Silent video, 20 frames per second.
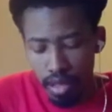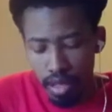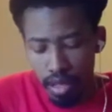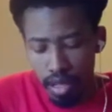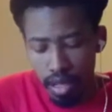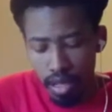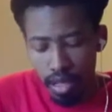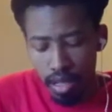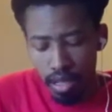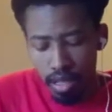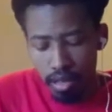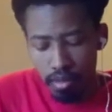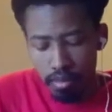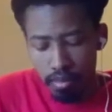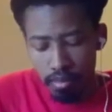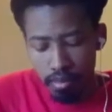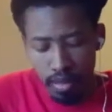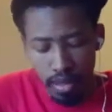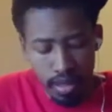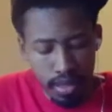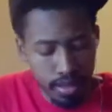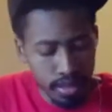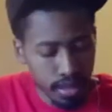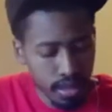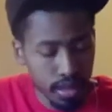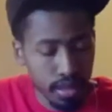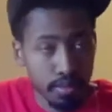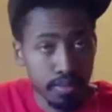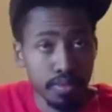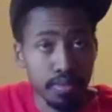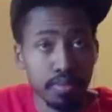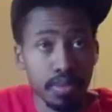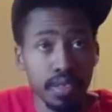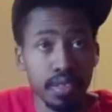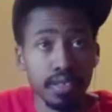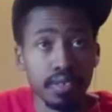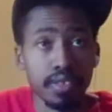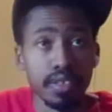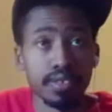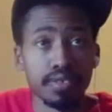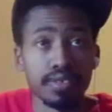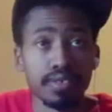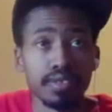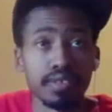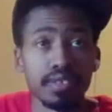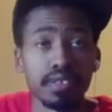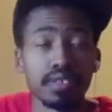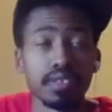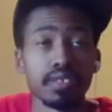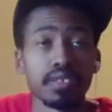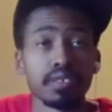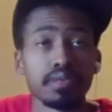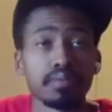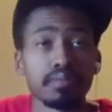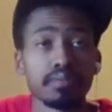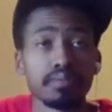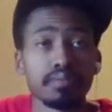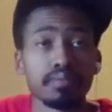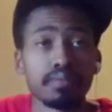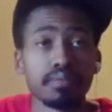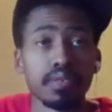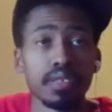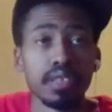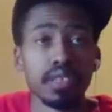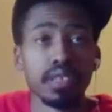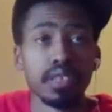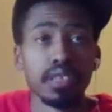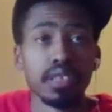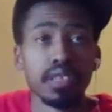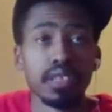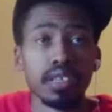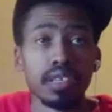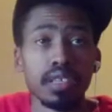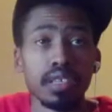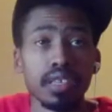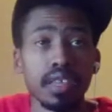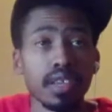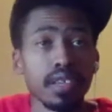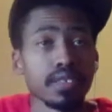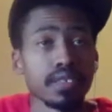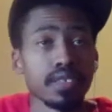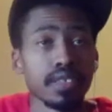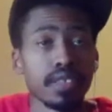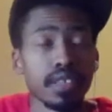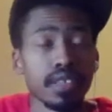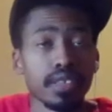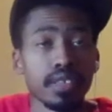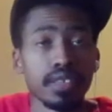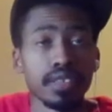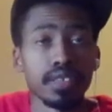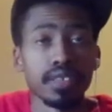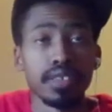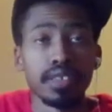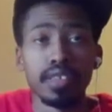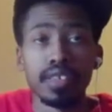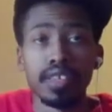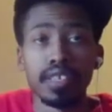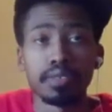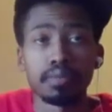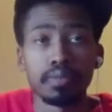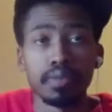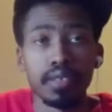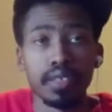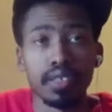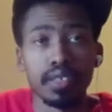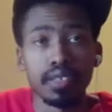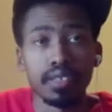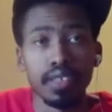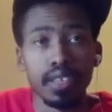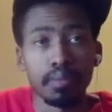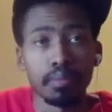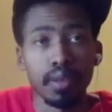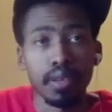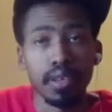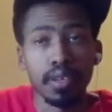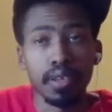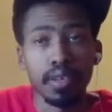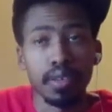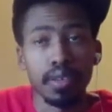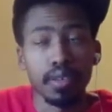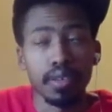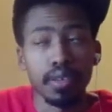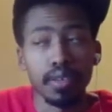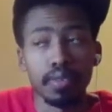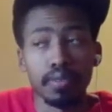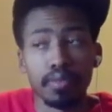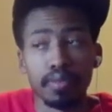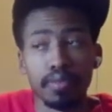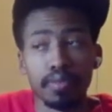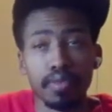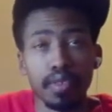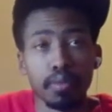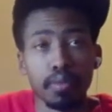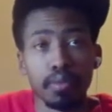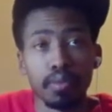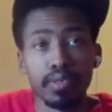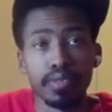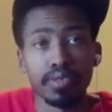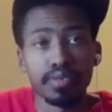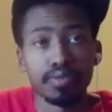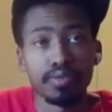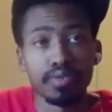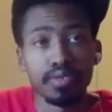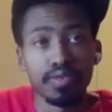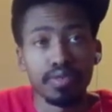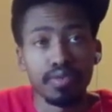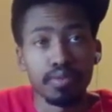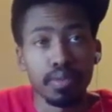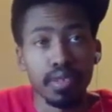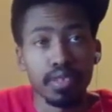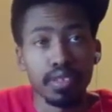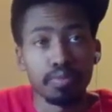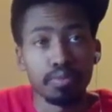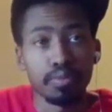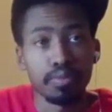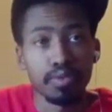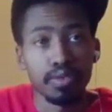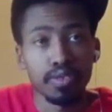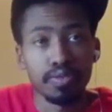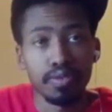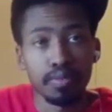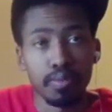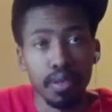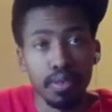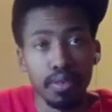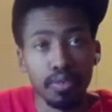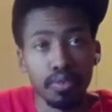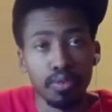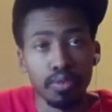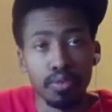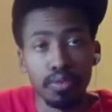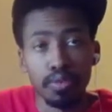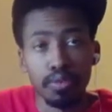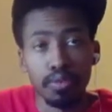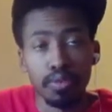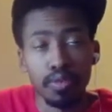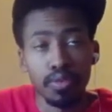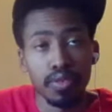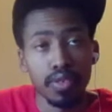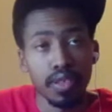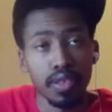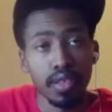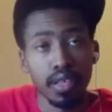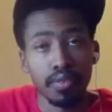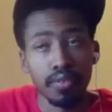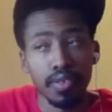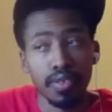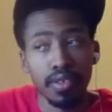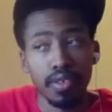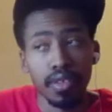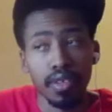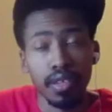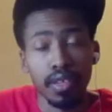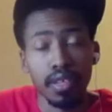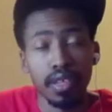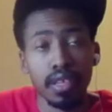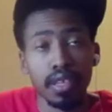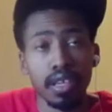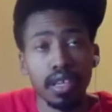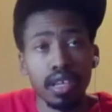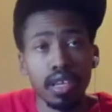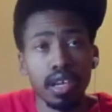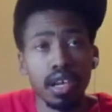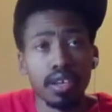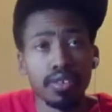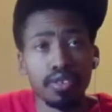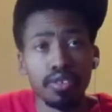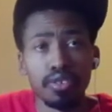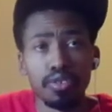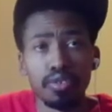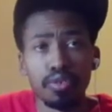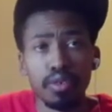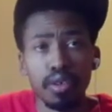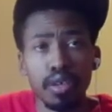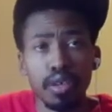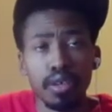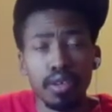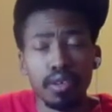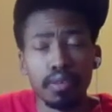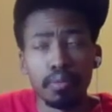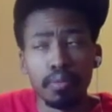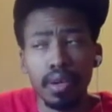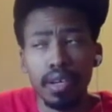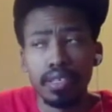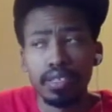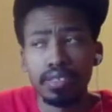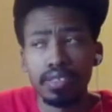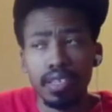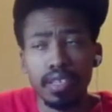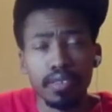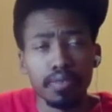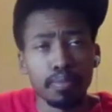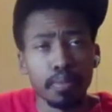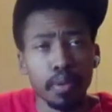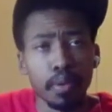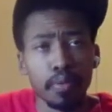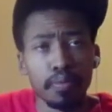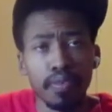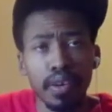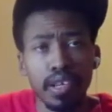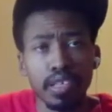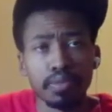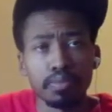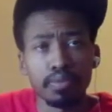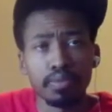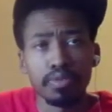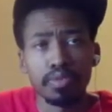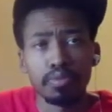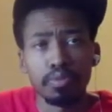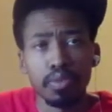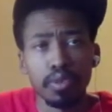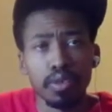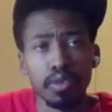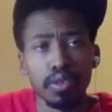Like I said, speaking of interesting, like I said, ESPN is like my number one source for my sports, for my news and everything. I do watch like Fox Sports 1,